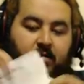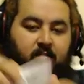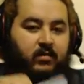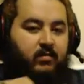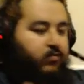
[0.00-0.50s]

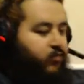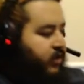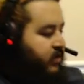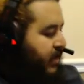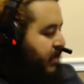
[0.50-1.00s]
Just pretty
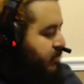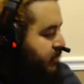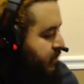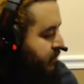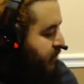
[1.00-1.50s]
standard
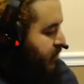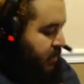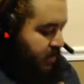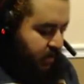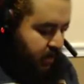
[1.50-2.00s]
stuff.
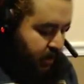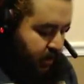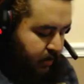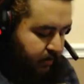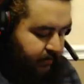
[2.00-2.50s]

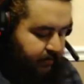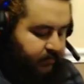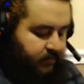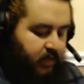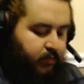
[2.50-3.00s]

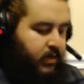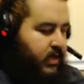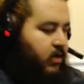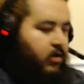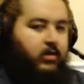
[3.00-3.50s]
They put that
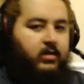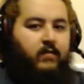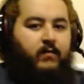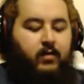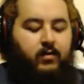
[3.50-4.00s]
in all the stuff,
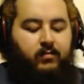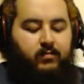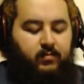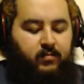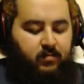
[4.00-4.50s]
you know.
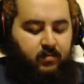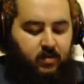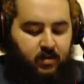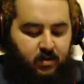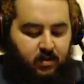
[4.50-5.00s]

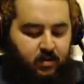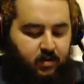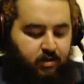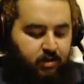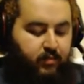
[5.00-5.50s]

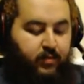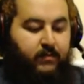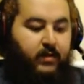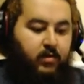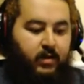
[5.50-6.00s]
Shouldn't play
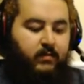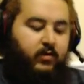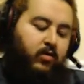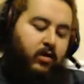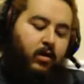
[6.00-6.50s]
video games
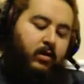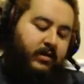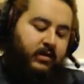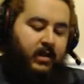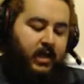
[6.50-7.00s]
too long,
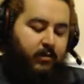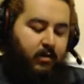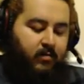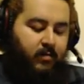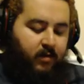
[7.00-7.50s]
this and that, blah,
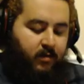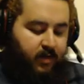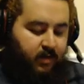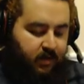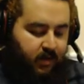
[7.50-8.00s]
blah, blah, blah.
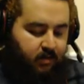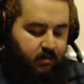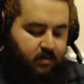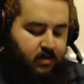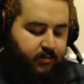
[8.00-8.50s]
Yeah,
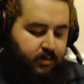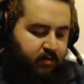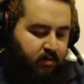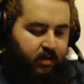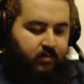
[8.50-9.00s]
I play
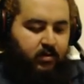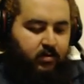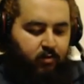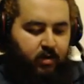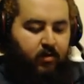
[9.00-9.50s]
video games
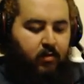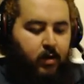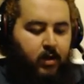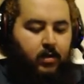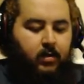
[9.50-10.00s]
whenever I want.
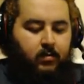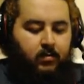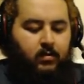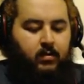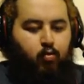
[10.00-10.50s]

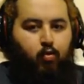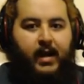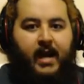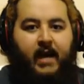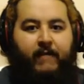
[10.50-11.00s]

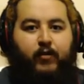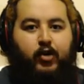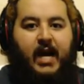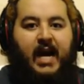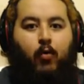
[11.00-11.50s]

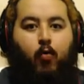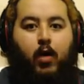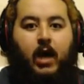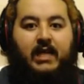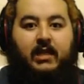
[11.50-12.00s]
Whenever I want.